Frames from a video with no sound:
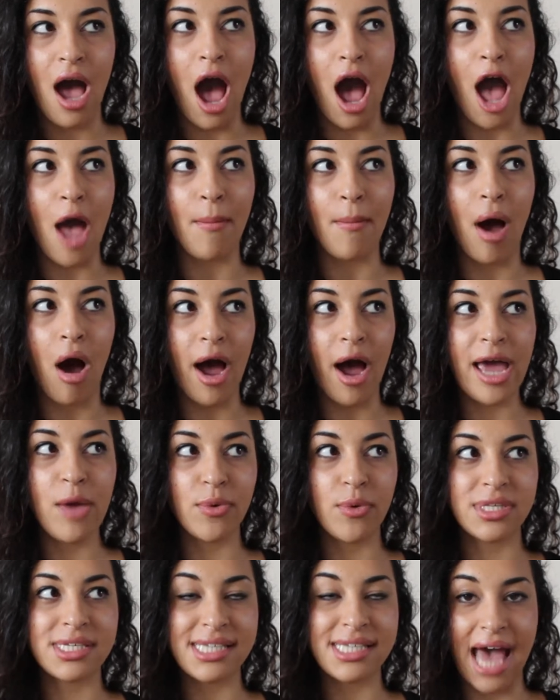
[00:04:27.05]
I
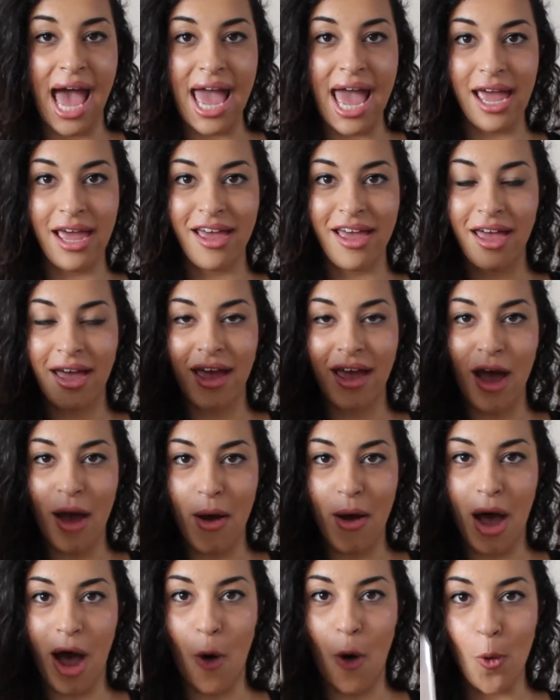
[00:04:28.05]
would say
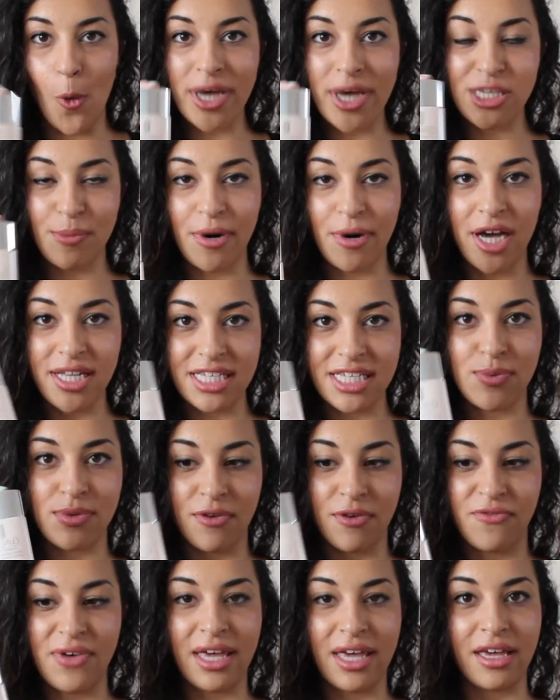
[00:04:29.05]
always apply this with
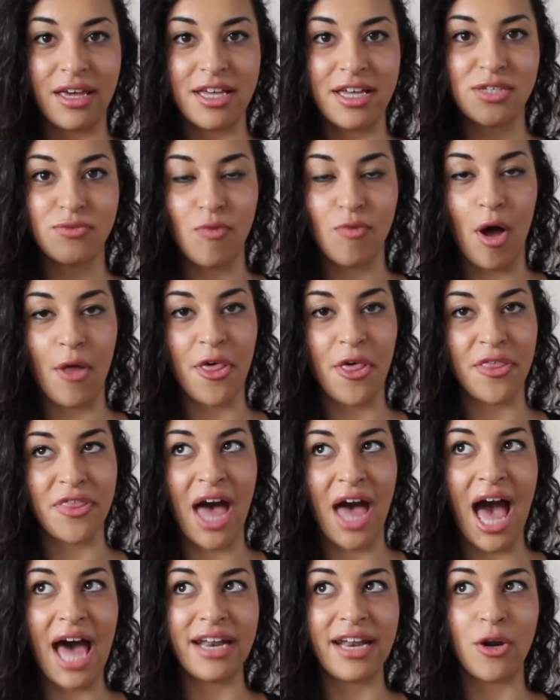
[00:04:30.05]
your fingers rather
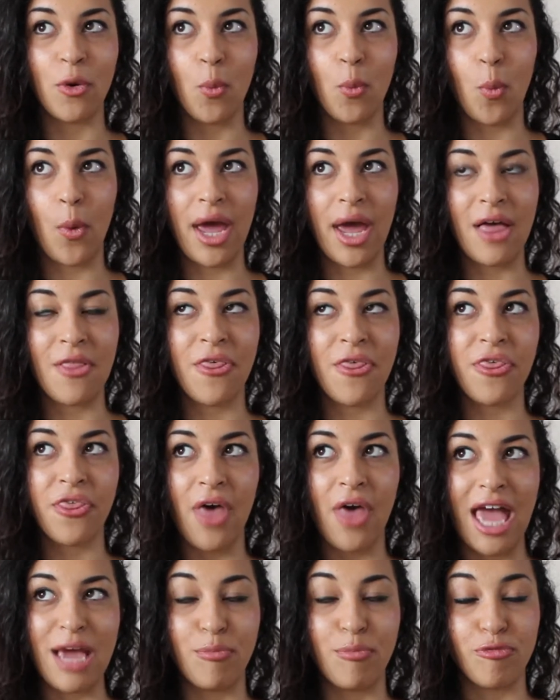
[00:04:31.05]
than
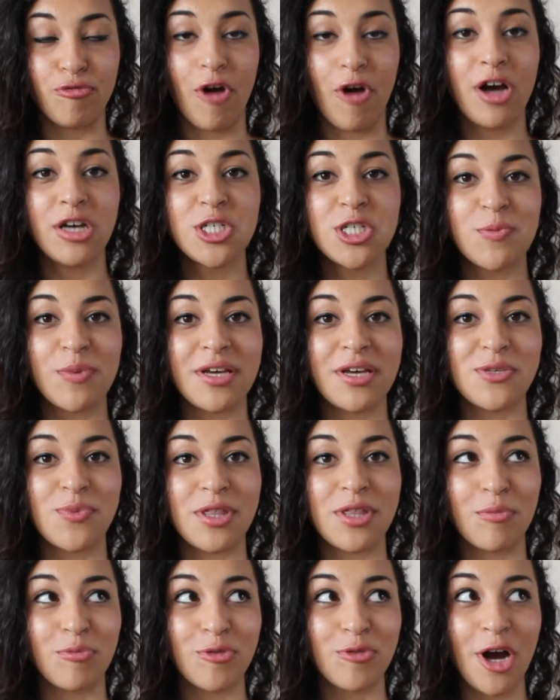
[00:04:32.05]
with a brush, because
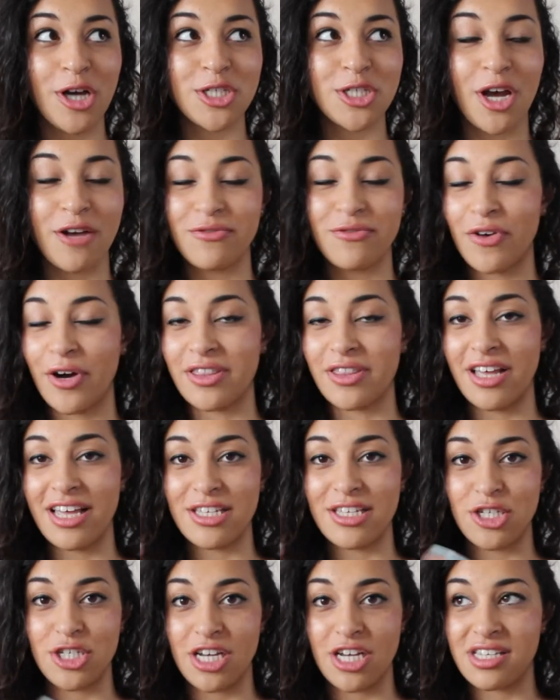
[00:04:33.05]
with a brush I find that
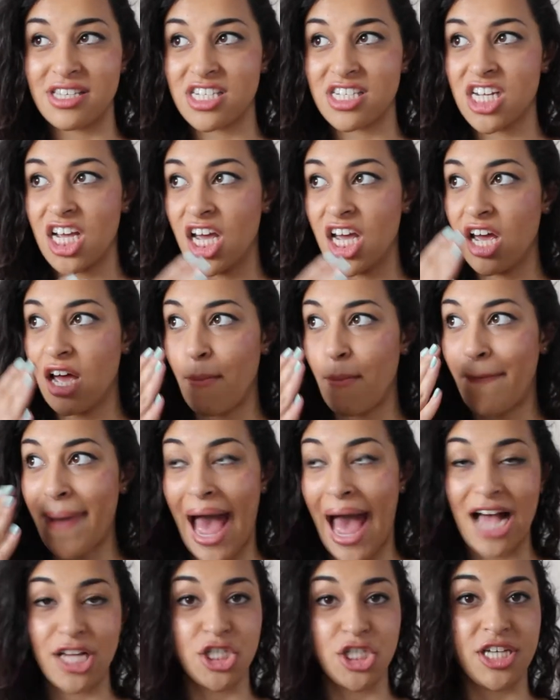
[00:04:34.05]
it's just
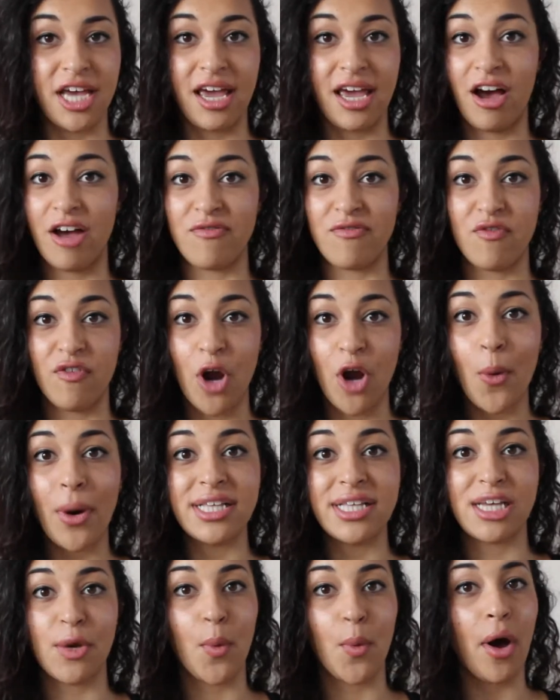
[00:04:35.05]
patchy. I have no
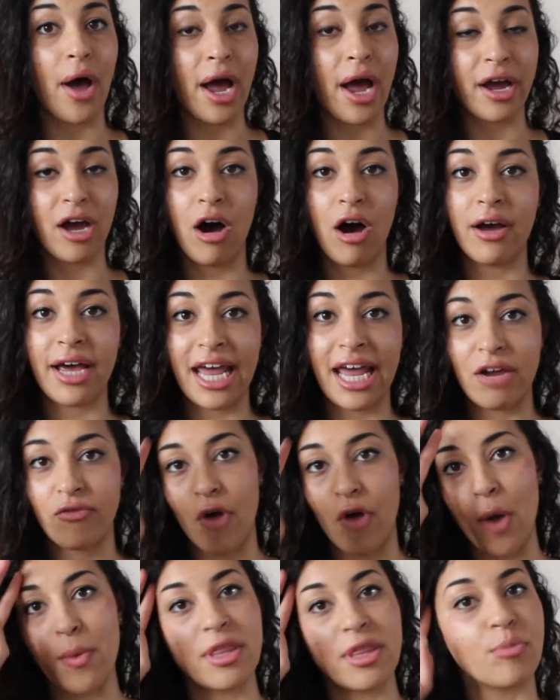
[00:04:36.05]
idea why. I can't get it
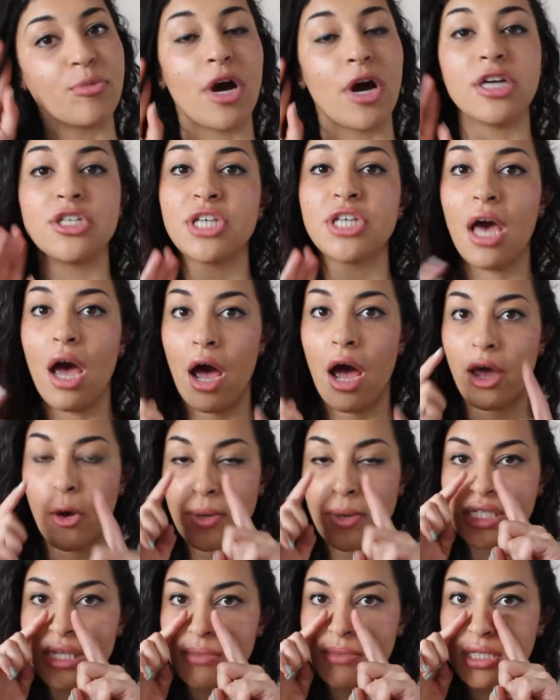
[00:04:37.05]
right with a brush. It
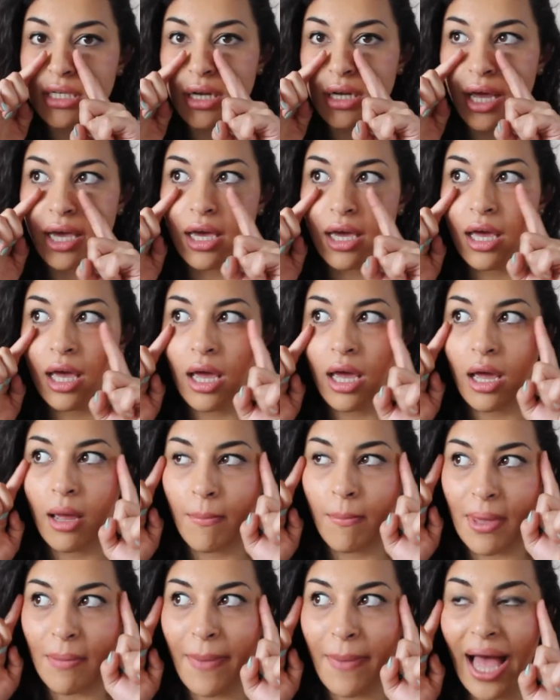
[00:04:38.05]
always seems to like
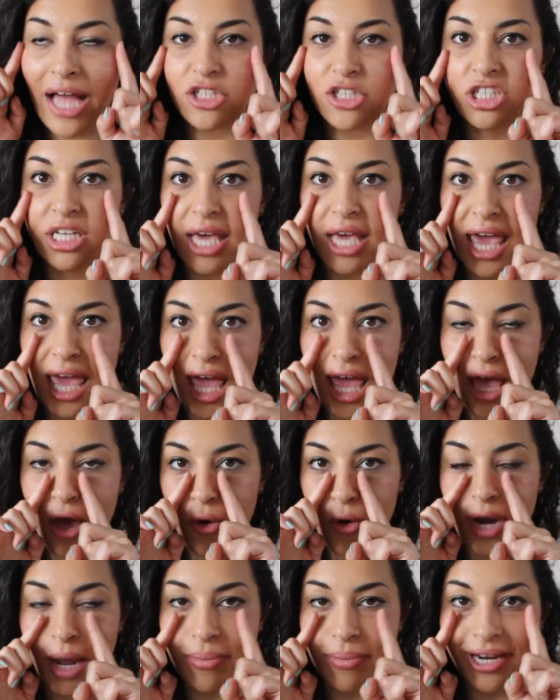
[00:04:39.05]
be patchy here
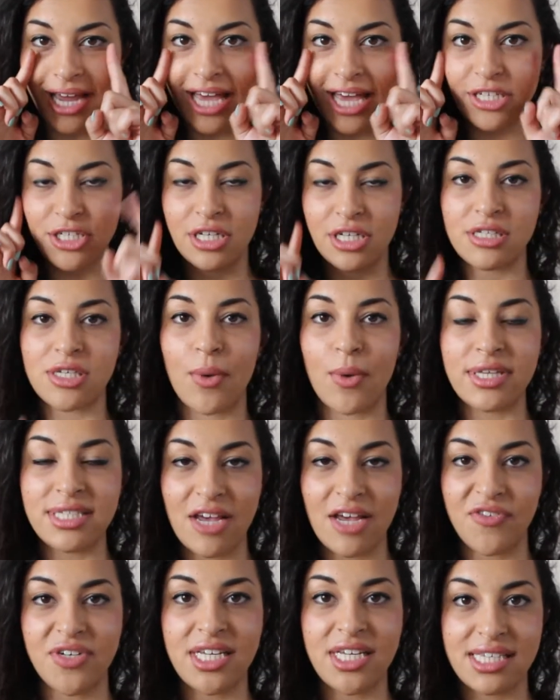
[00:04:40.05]
on application, so I
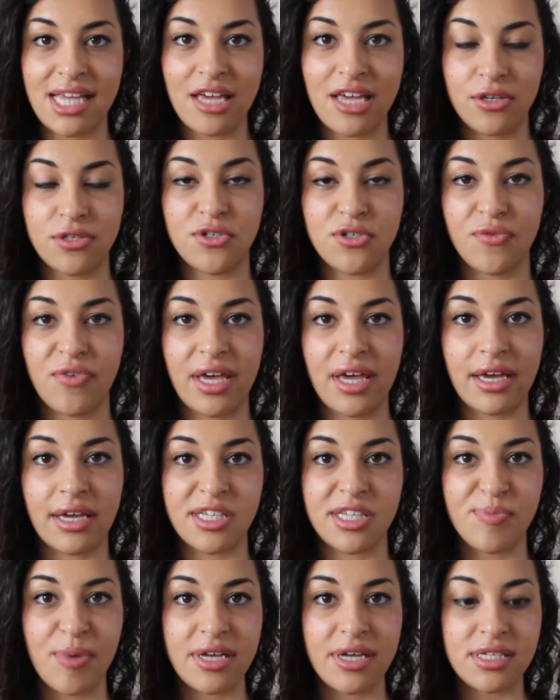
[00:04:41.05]
definitely say use your
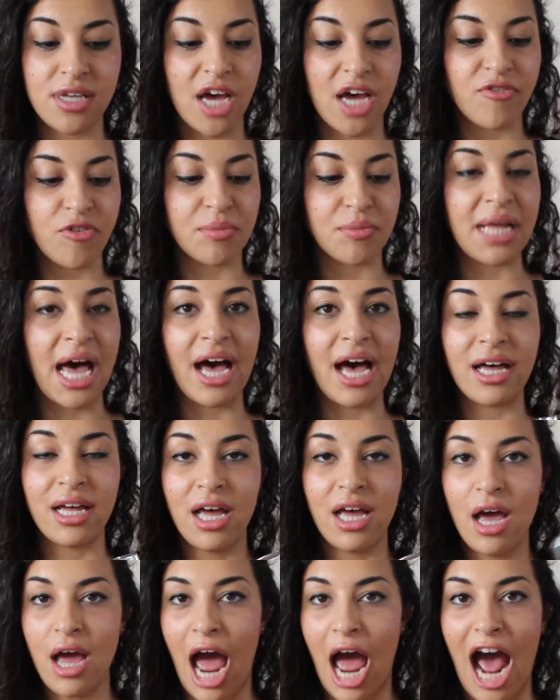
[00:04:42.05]
fingers, but aside from that,
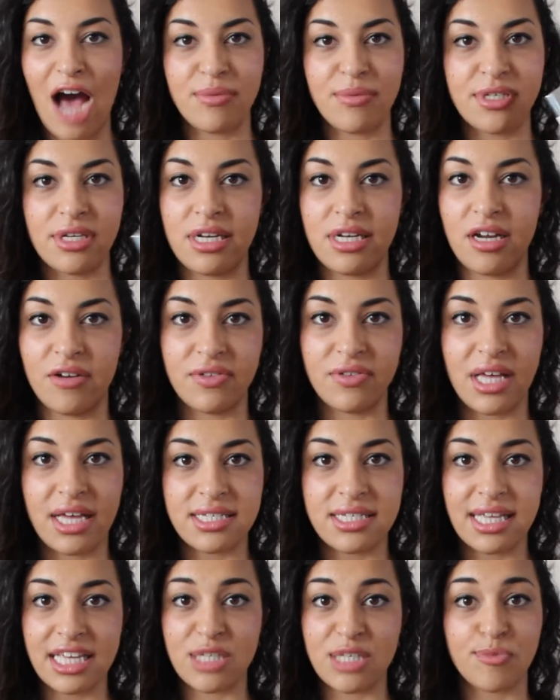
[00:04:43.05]
absolutely love
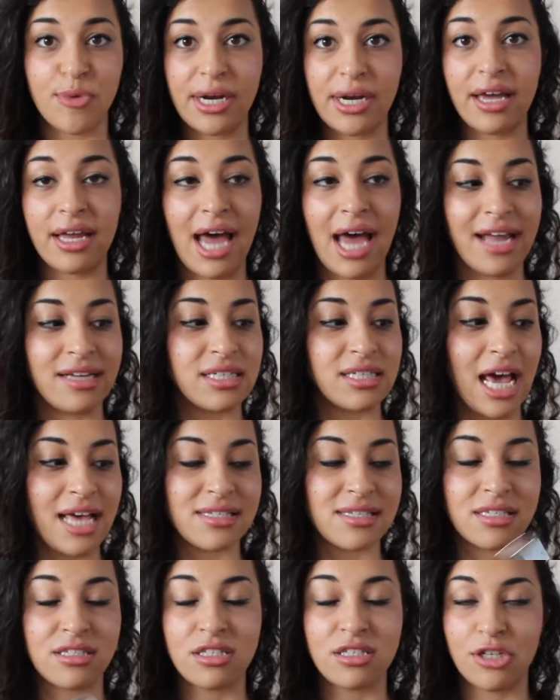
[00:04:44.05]
this. I think it's brilliant and
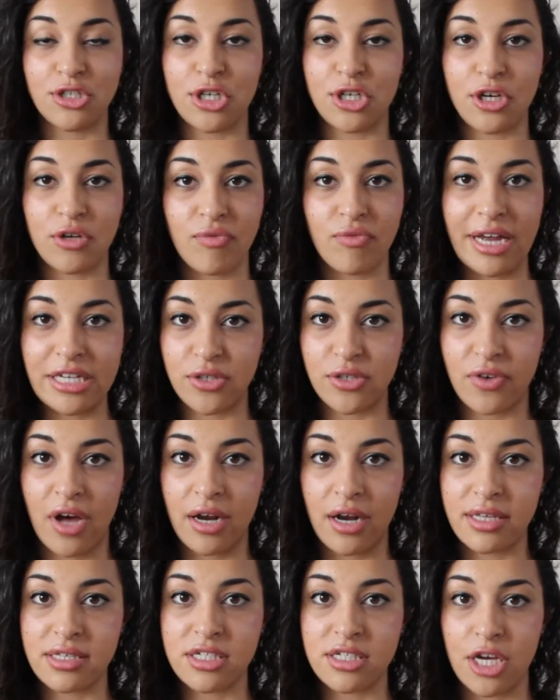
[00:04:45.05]
has such a good range of
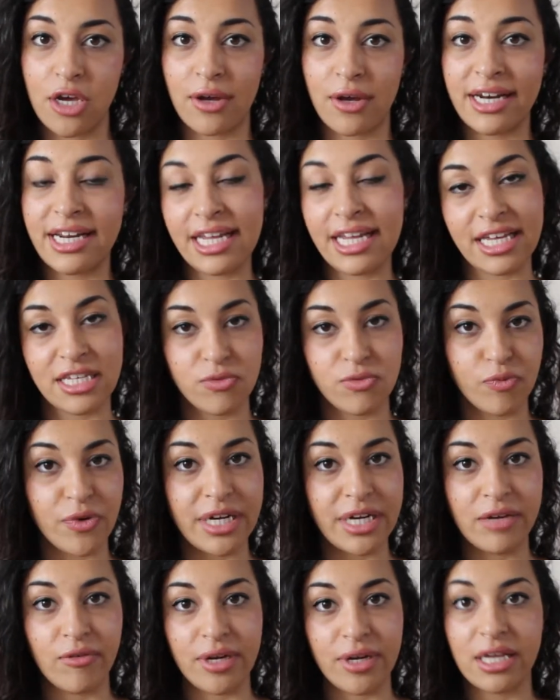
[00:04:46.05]
colours too. Clinique is
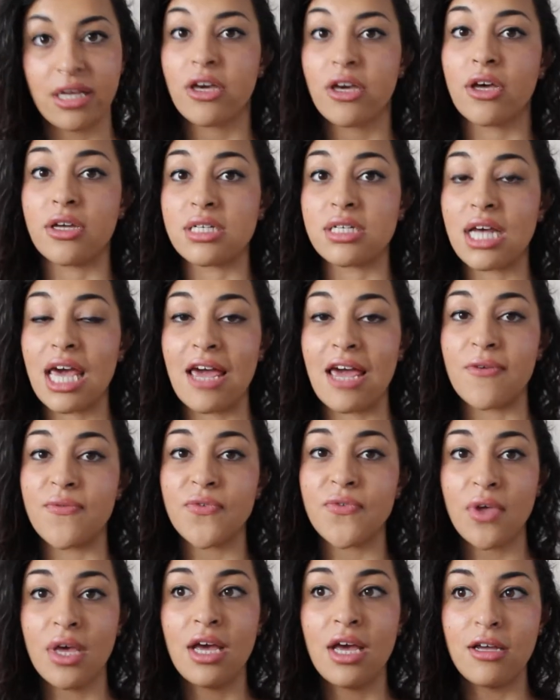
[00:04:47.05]
really good
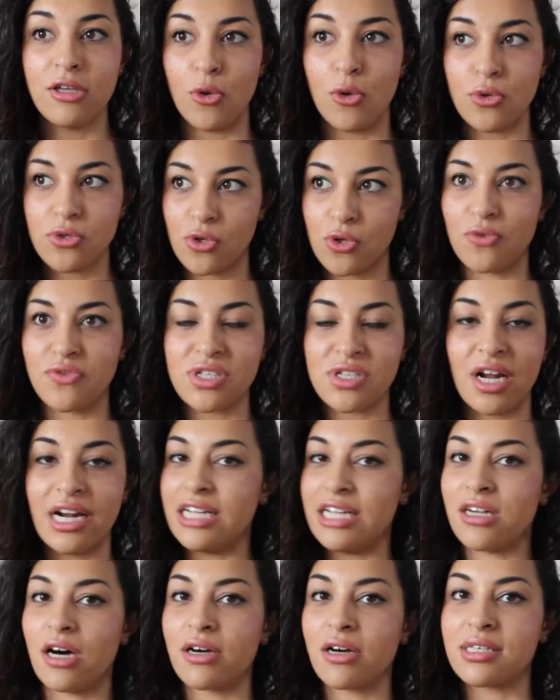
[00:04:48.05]
if you're sort of
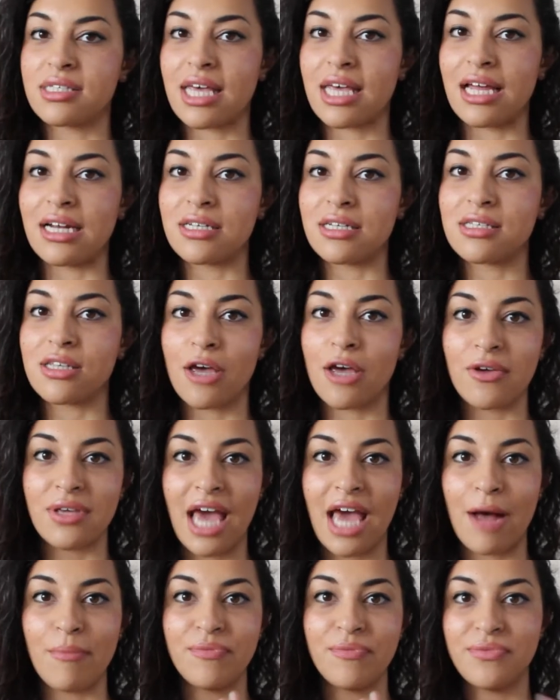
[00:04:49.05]
slightly darker skinned, so
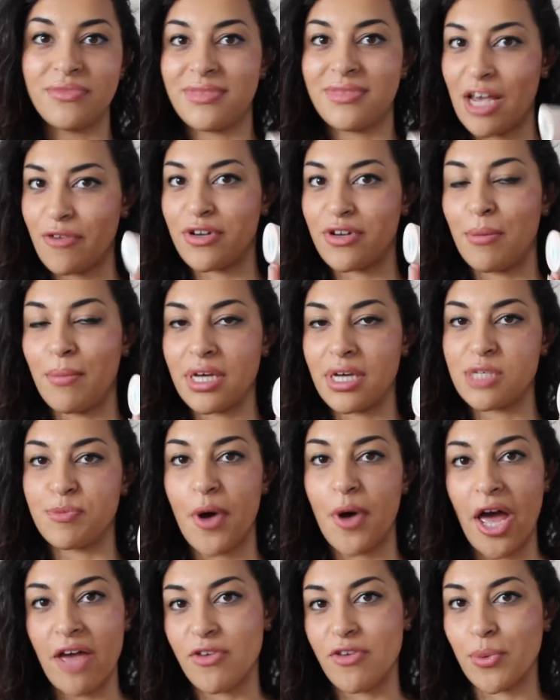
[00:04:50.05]
yeah, definite must
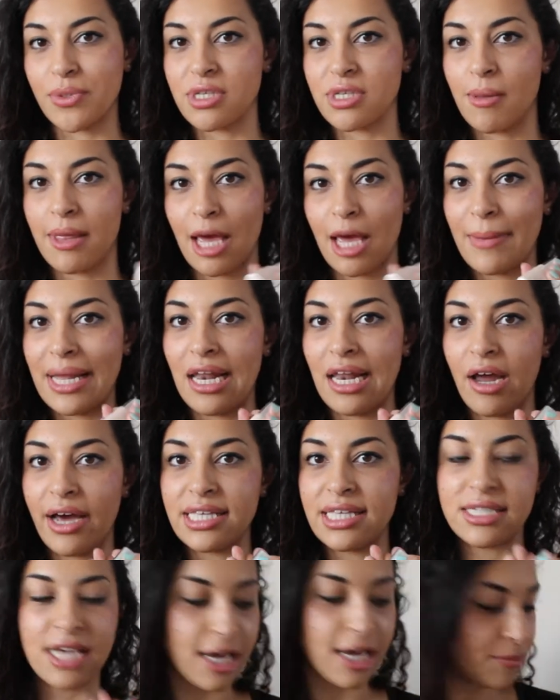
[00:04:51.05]
buy if you want something a bit
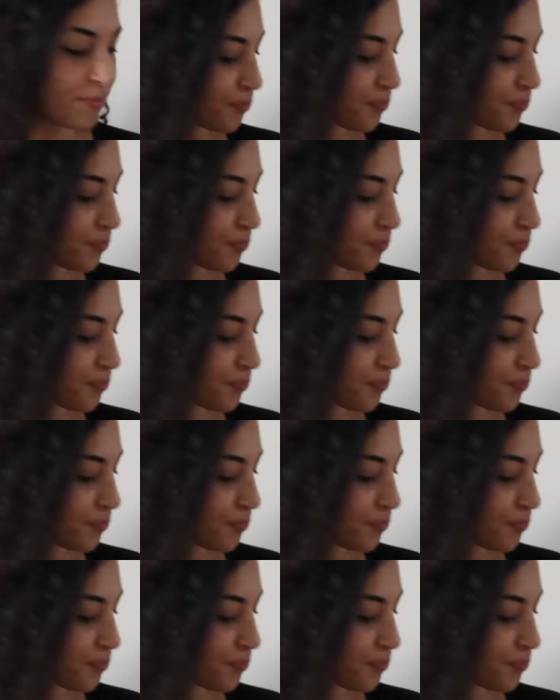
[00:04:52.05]
lighter.